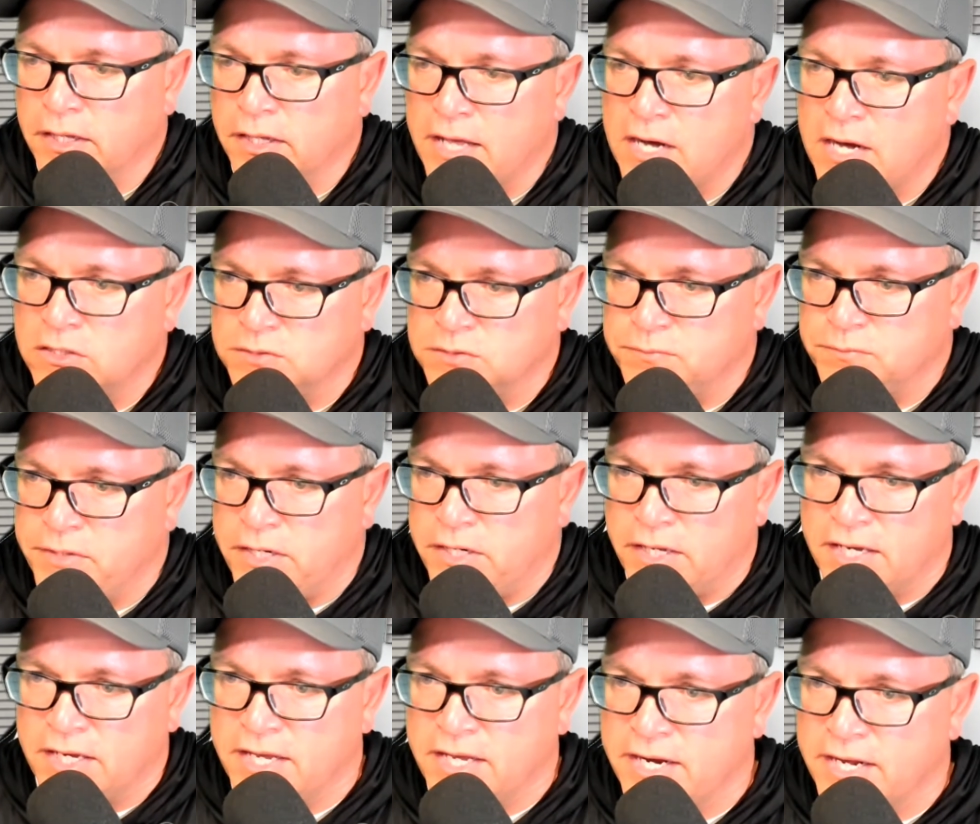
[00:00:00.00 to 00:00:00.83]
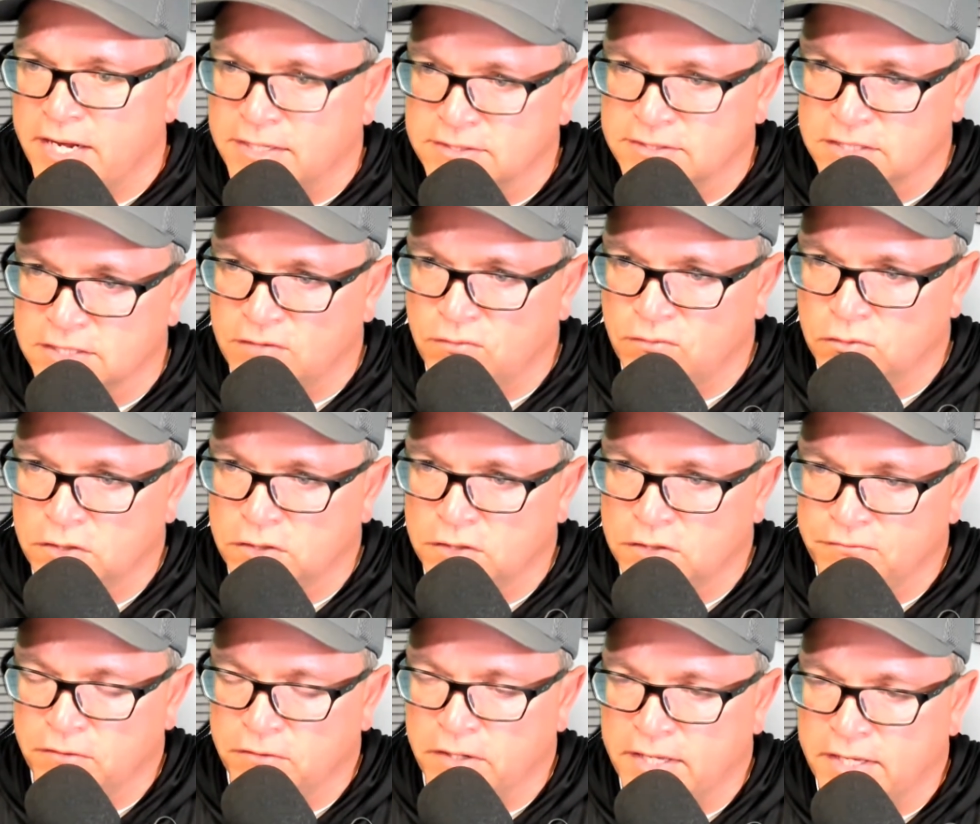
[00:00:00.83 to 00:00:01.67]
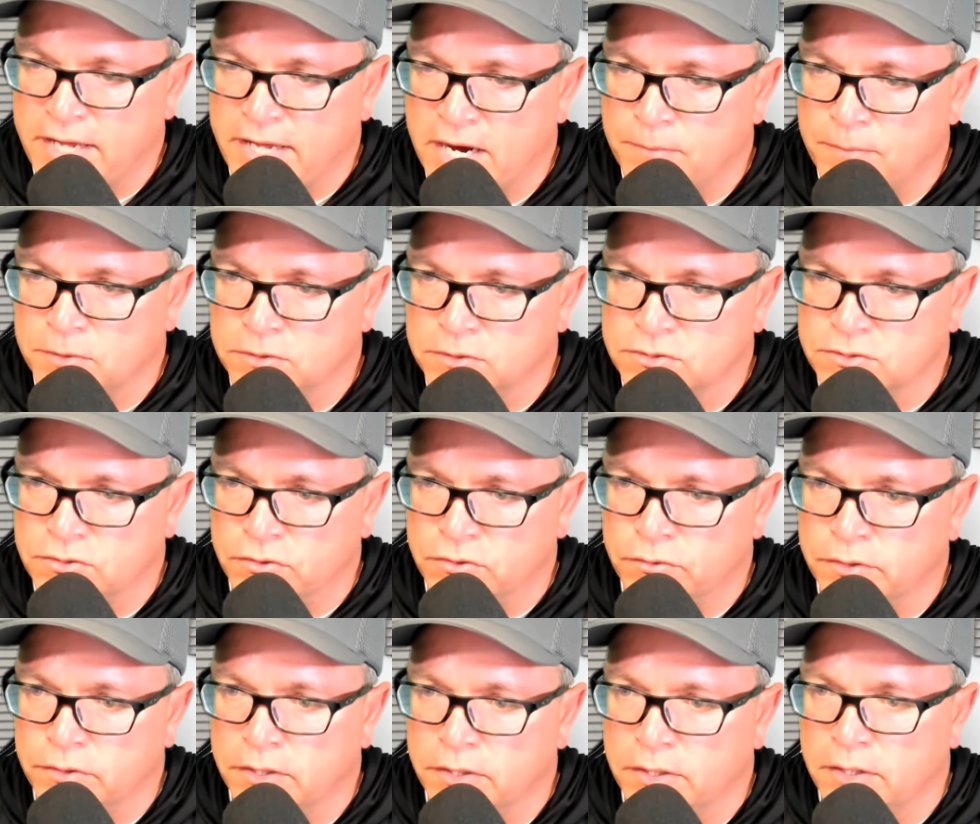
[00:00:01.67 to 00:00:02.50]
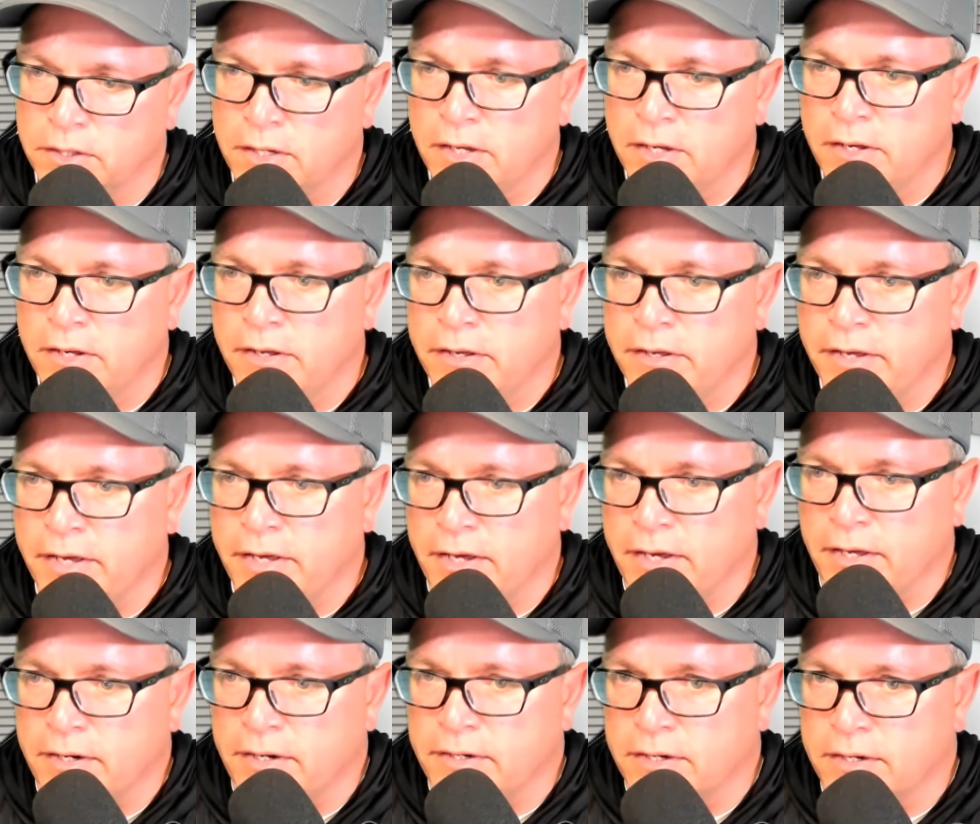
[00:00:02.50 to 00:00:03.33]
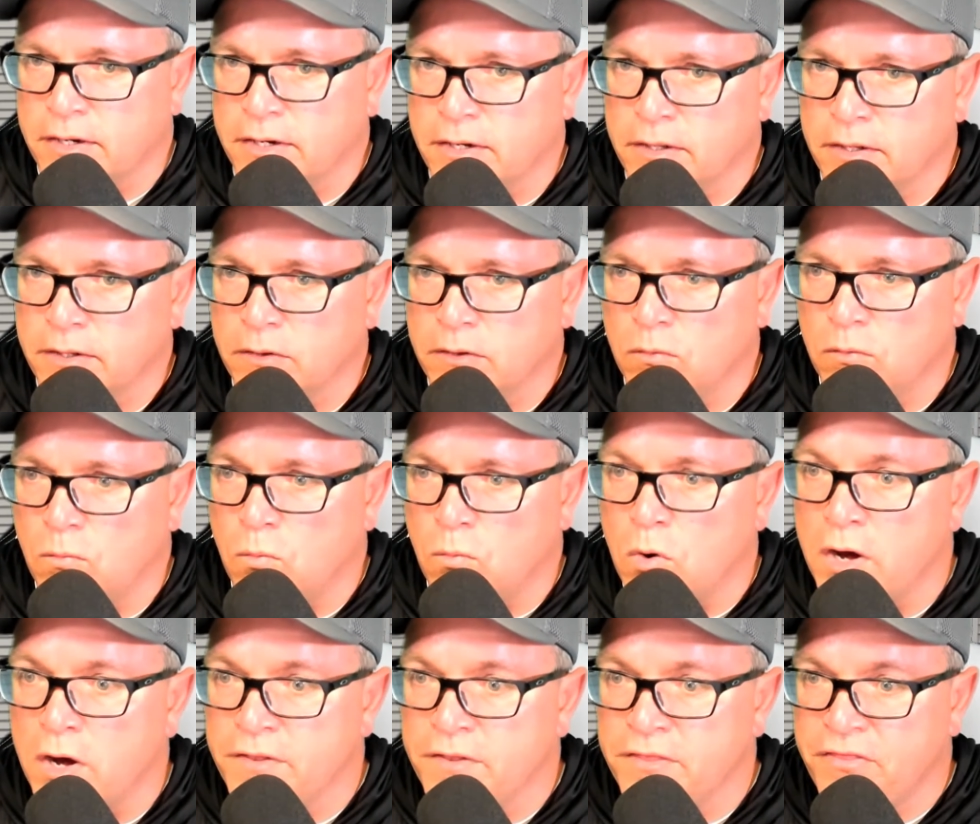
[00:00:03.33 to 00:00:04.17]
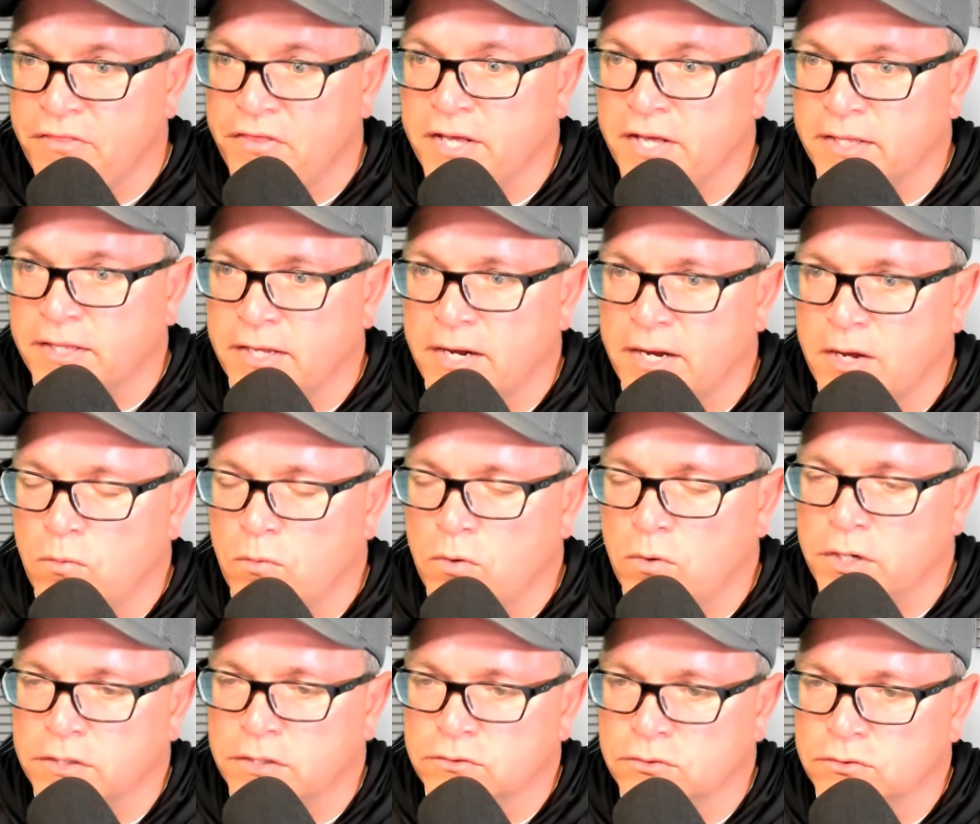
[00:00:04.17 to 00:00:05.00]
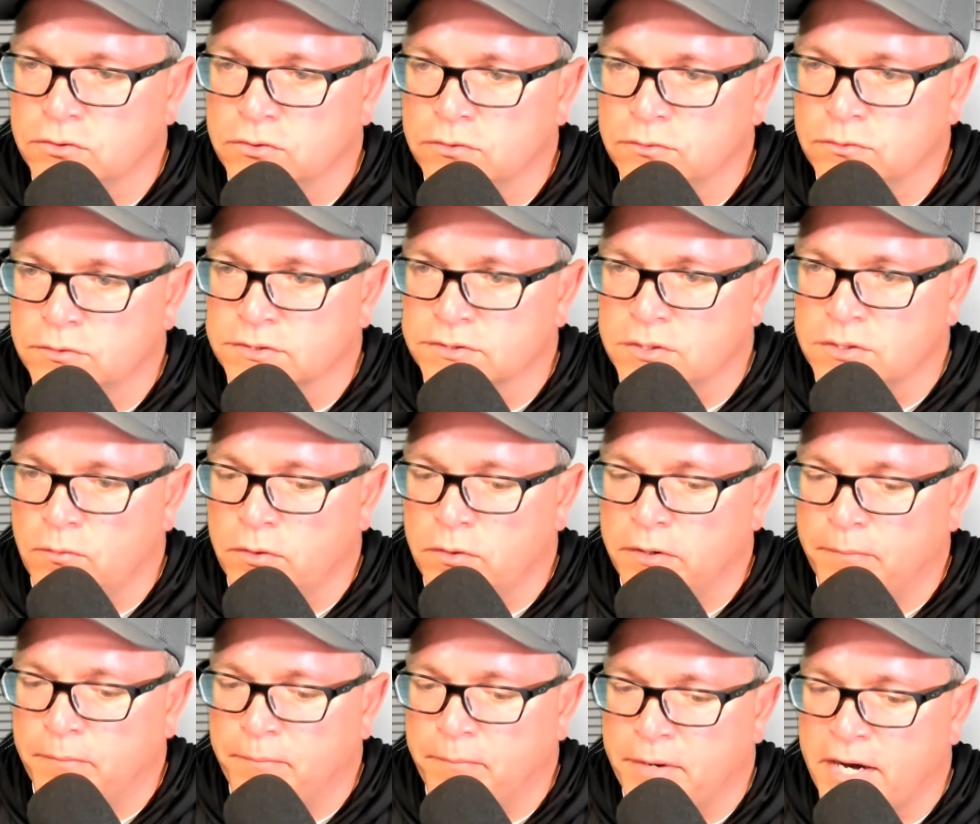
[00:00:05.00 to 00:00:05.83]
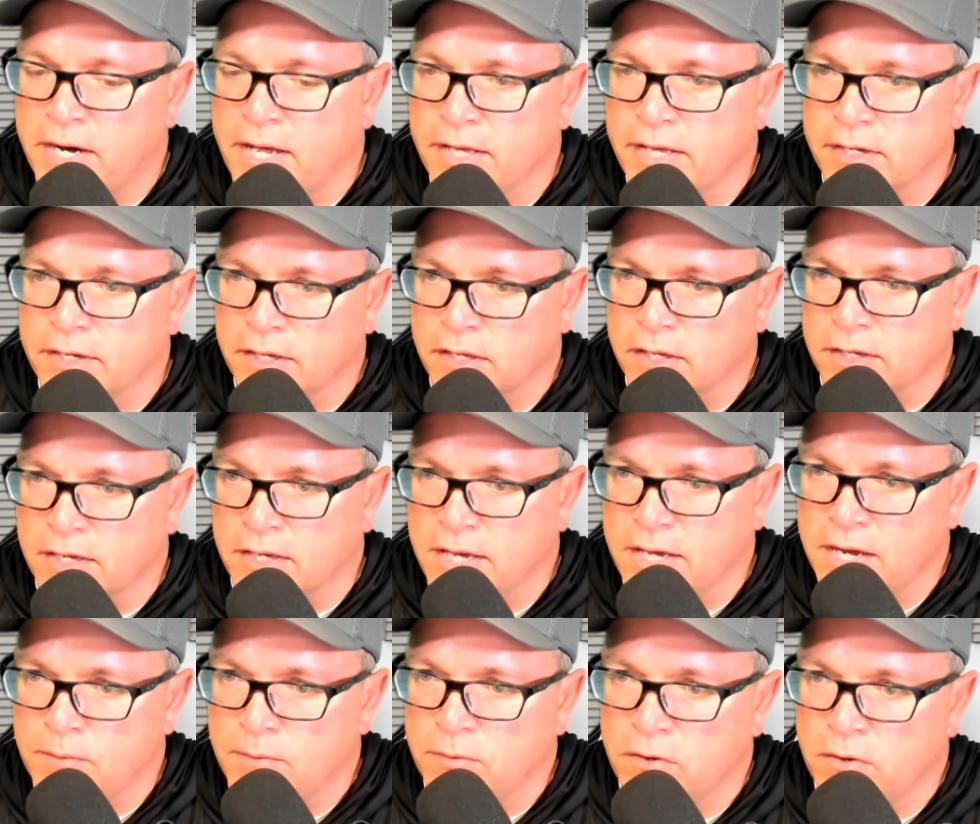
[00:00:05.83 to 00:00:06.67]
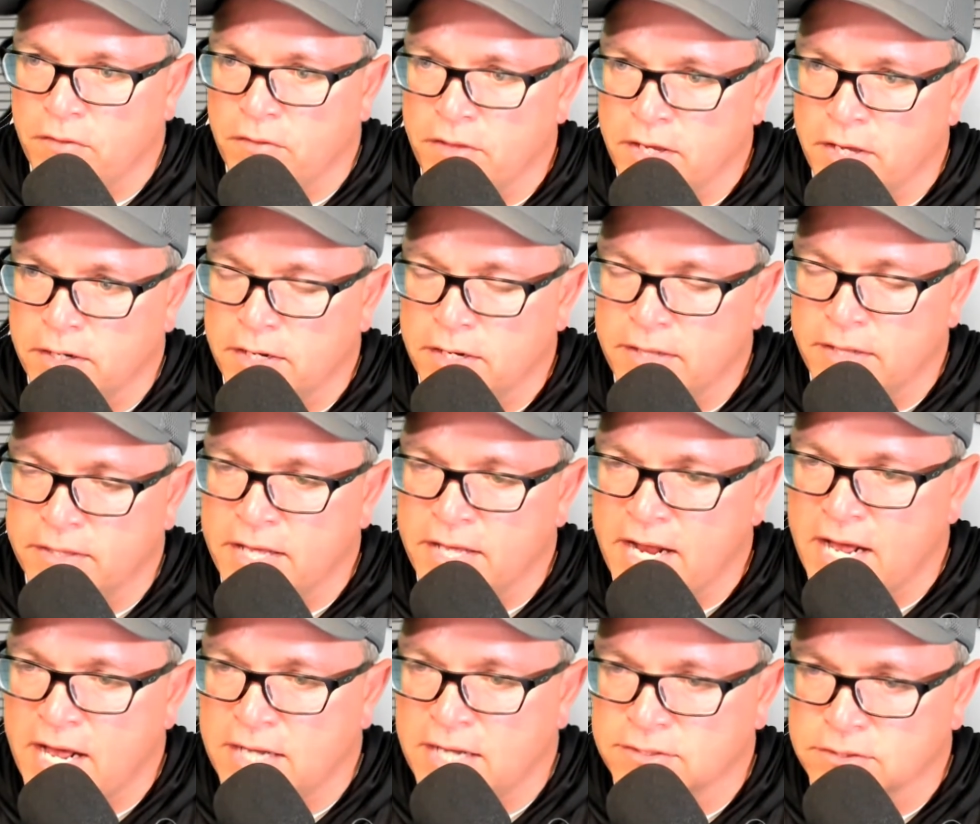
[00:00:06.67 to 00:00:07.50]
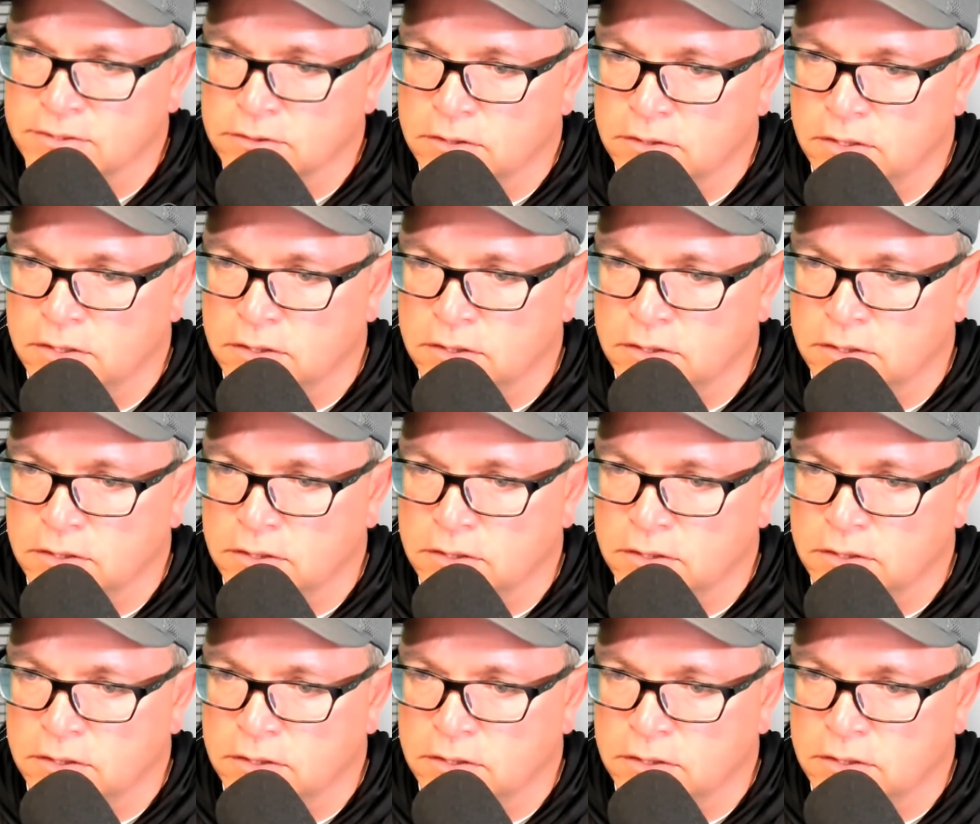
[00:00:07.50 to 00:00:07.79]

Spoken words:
it allows me to connect several different cameras to it. And one thing that I want to do is I want to buy a camera that has